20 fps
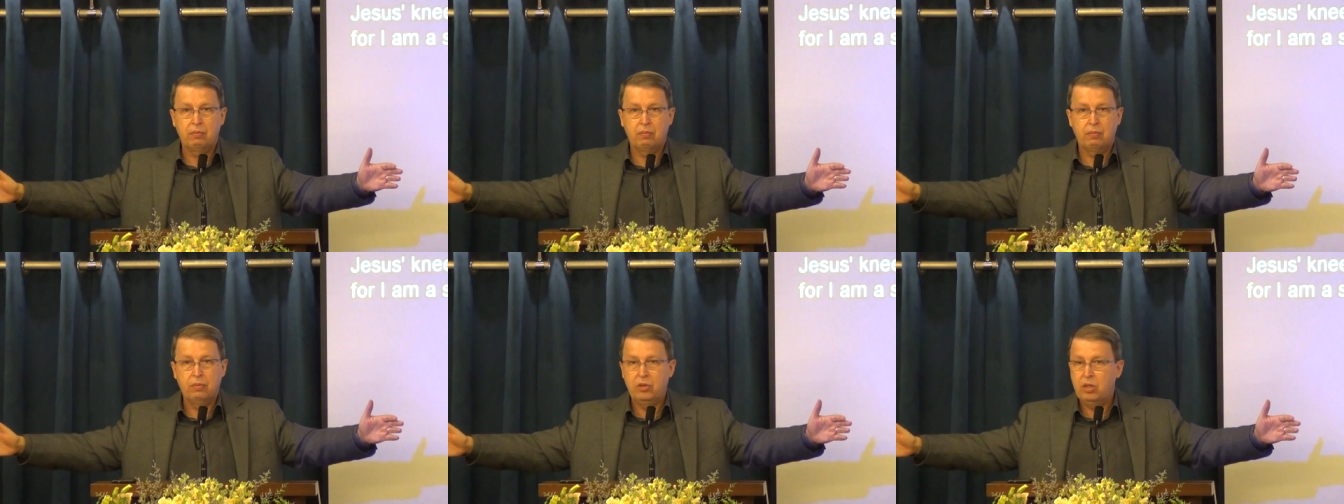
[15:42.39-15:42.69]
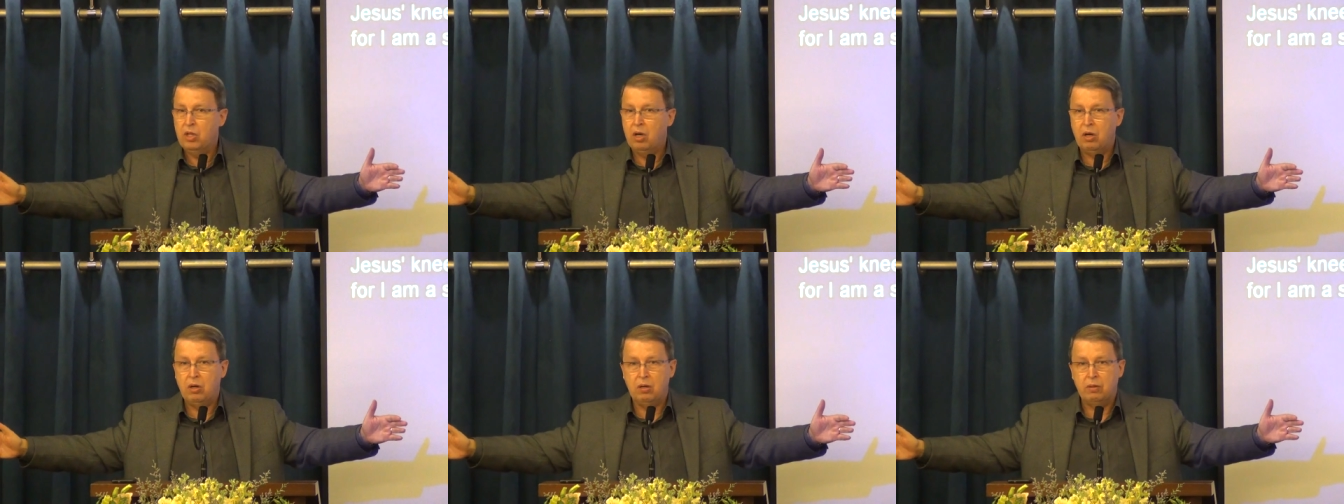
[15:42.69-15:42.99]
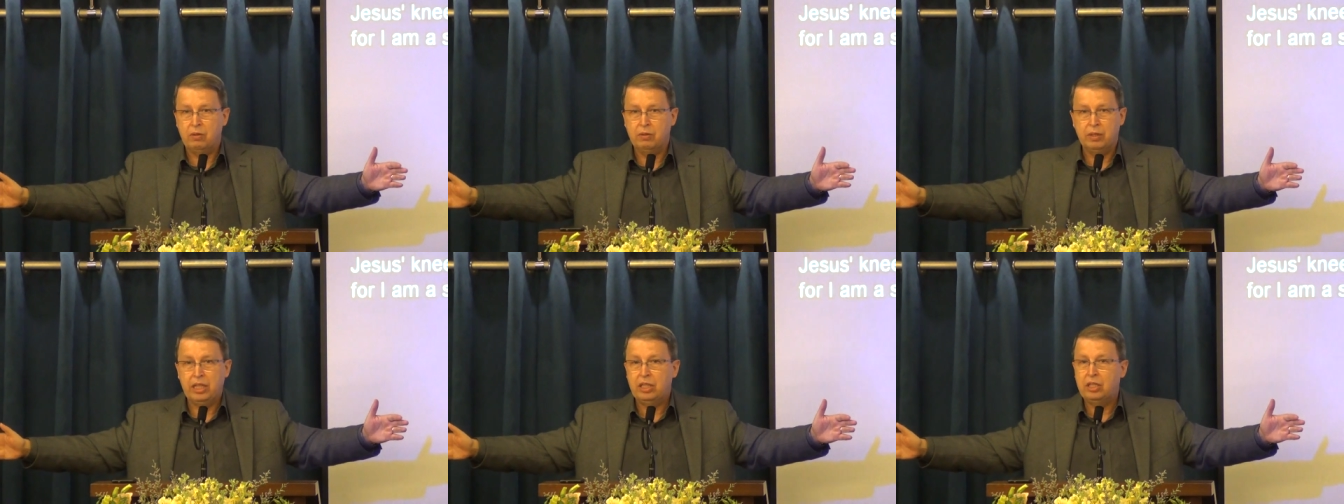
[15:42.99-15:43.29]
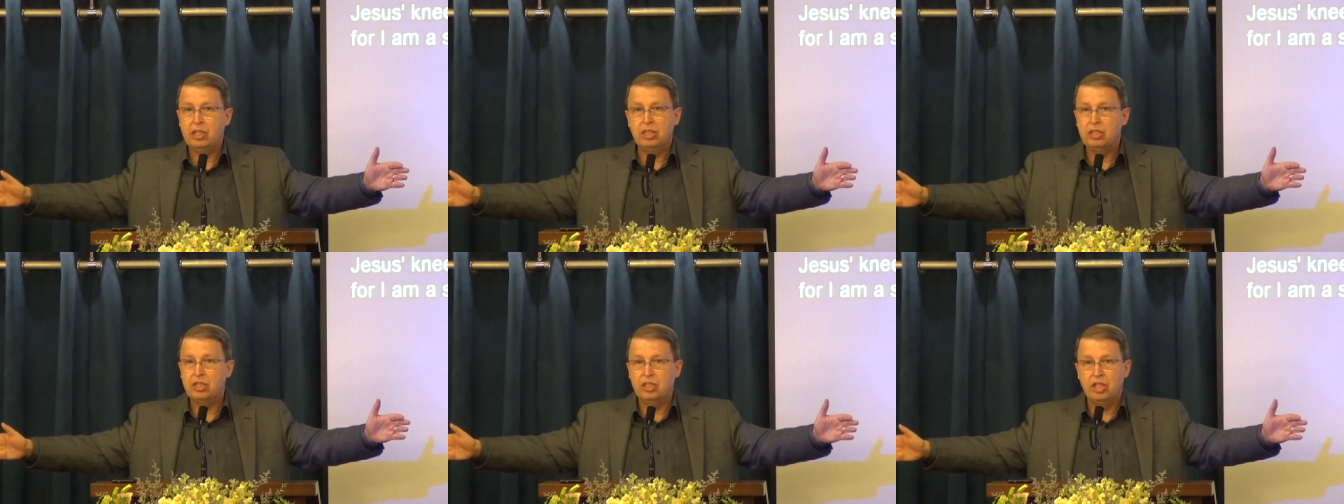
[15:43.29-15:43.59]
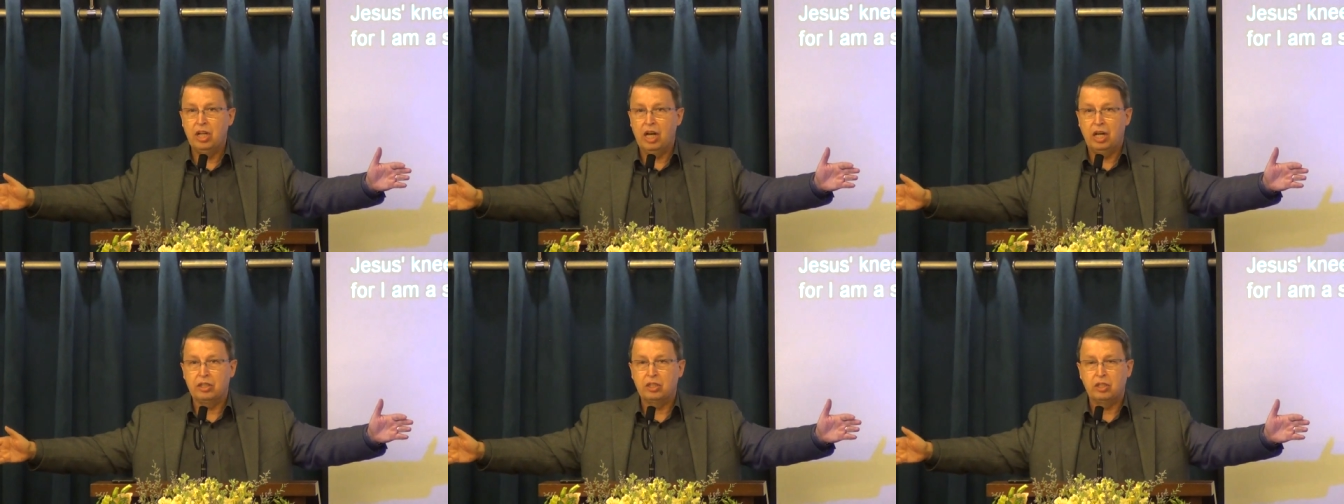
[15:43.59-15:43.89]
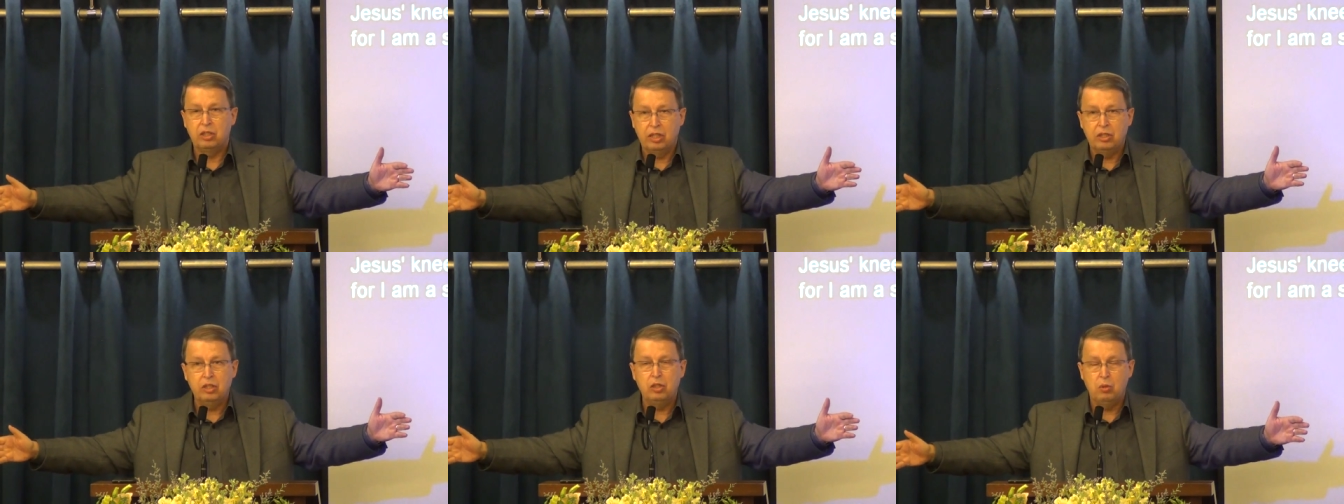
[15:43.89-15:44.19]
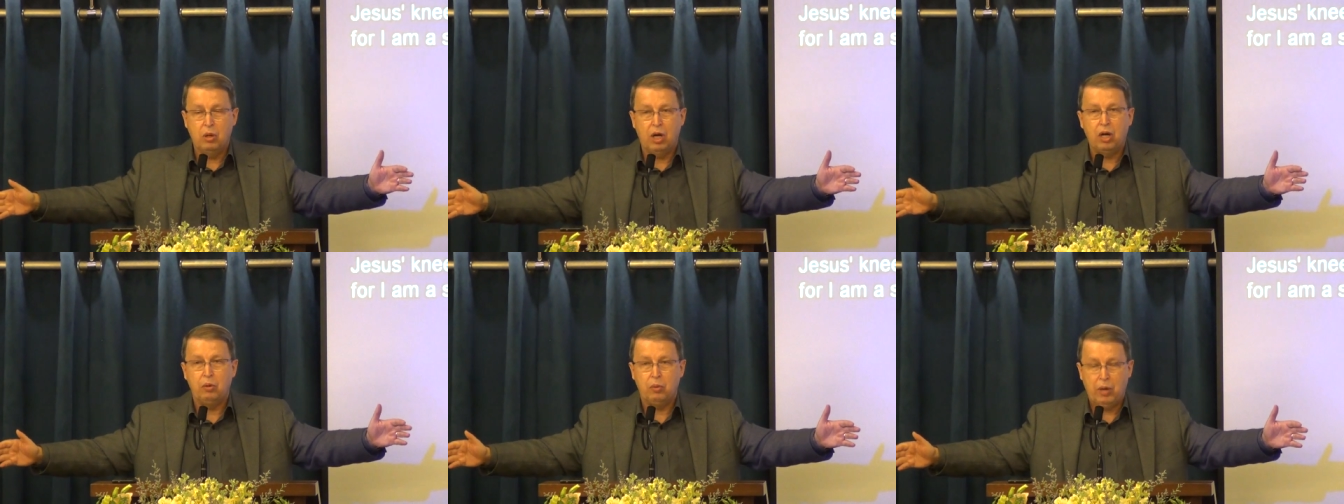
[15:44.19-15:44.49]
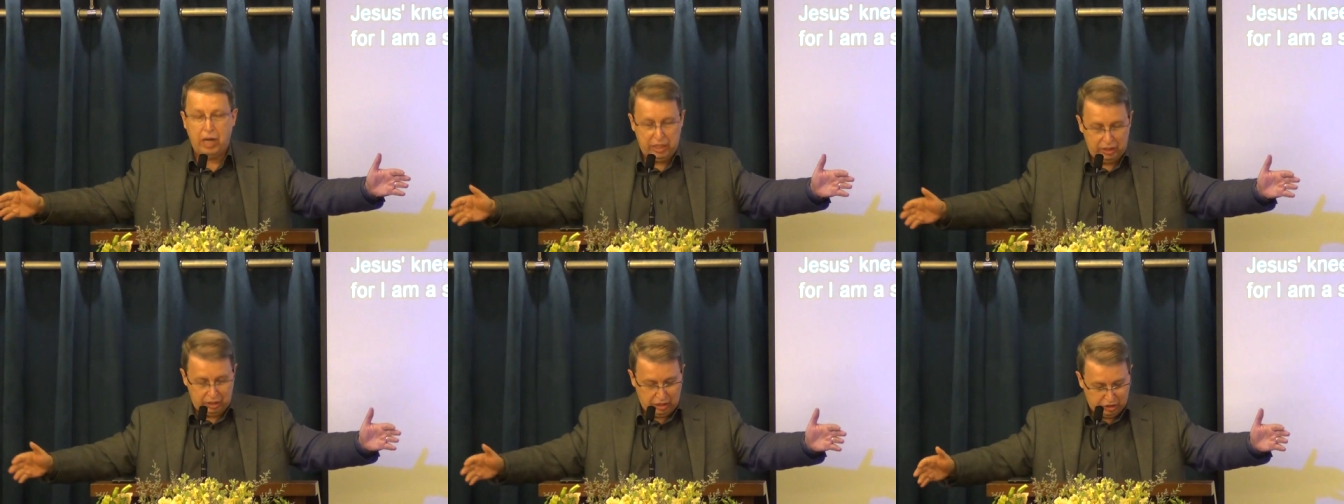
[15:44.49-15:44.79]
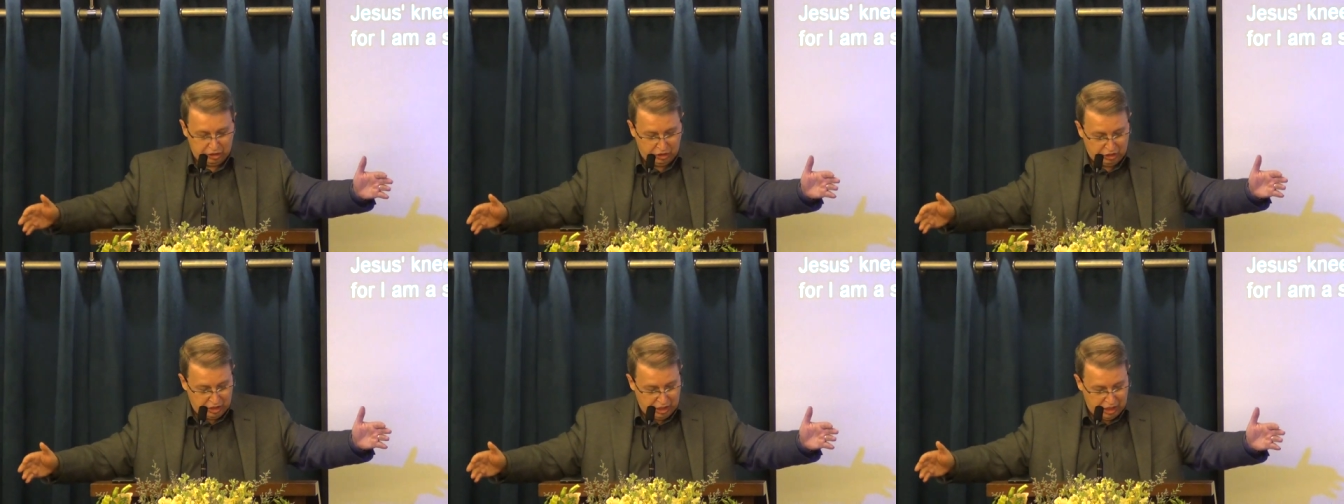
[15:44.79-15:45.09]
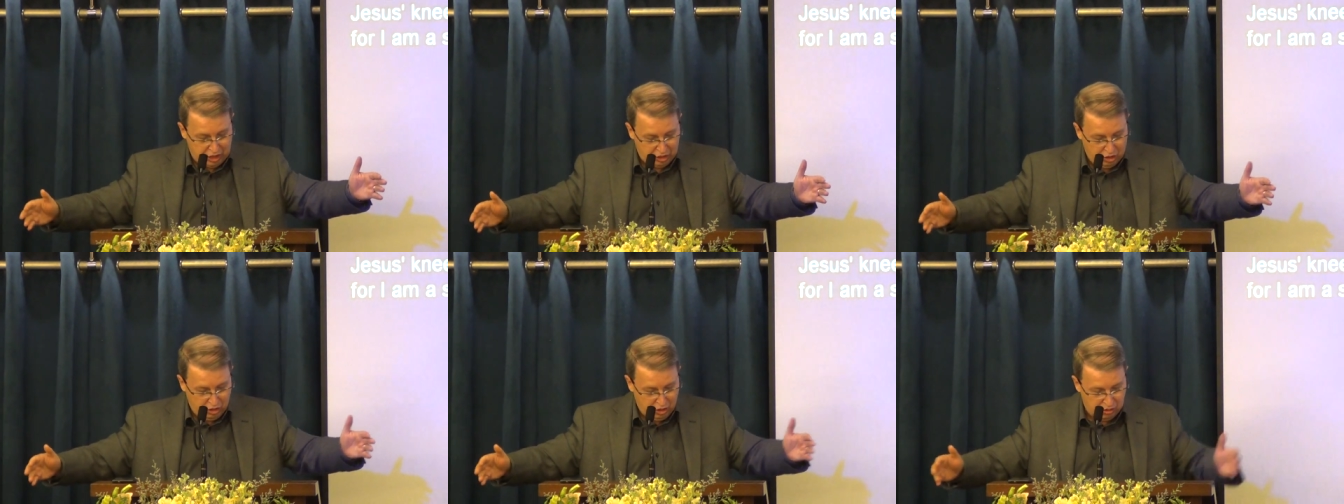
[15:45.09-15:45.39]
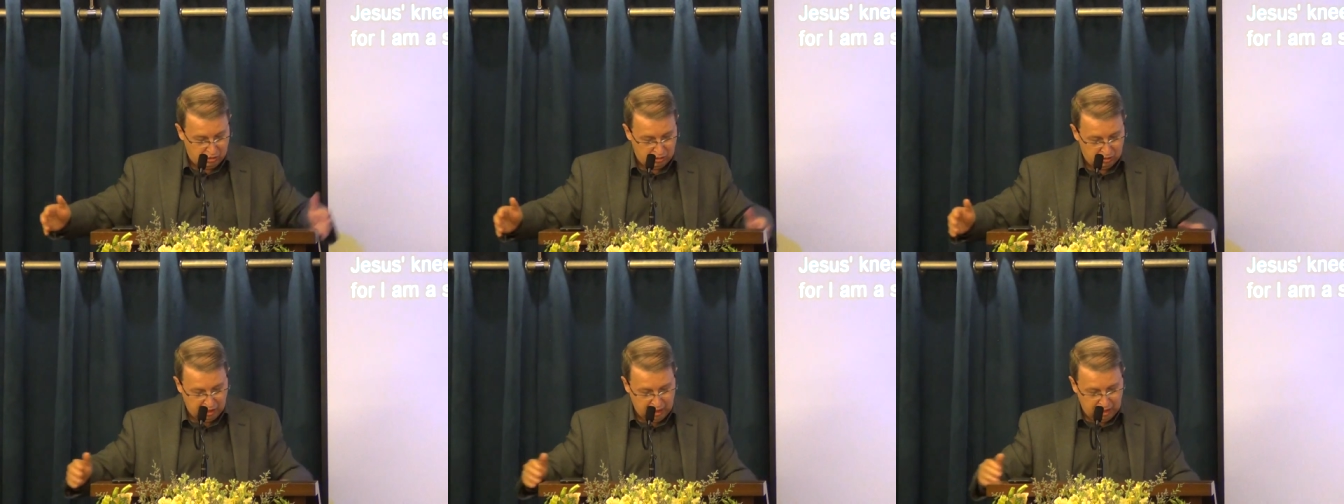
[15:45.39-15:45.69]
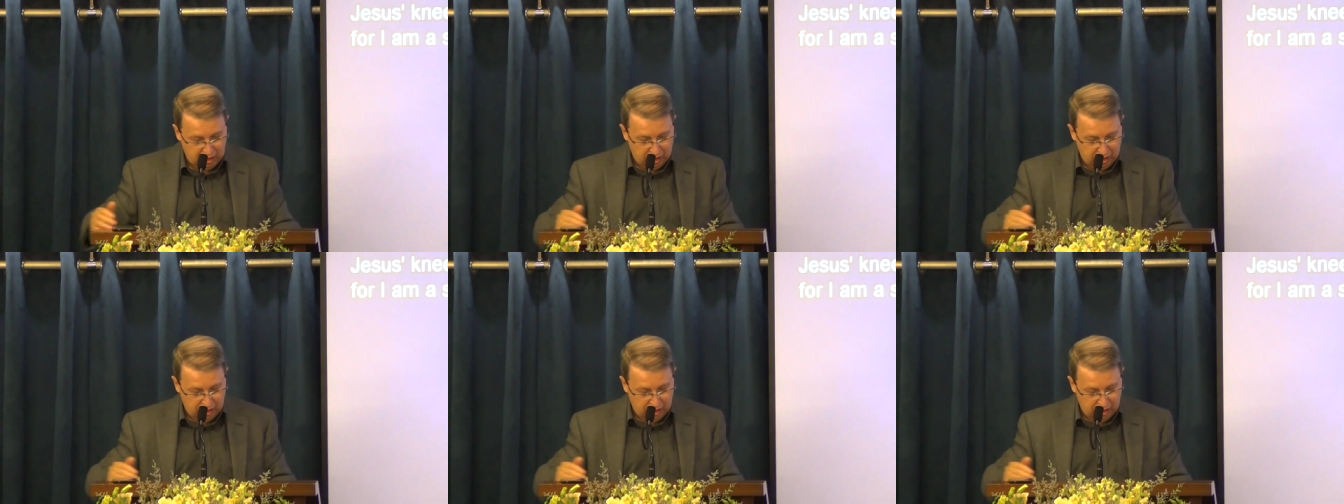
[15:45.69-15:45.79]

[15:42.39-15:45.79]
No, it is not. And you are right in saying no.